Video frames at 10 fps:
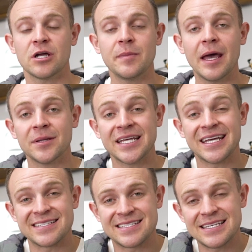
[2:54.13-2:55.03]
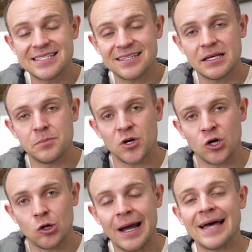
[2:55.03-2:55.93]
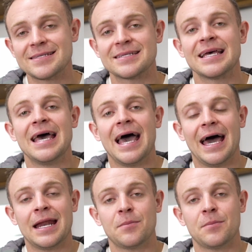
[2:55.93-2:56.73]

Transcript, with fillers: going to be able to consistently progress. And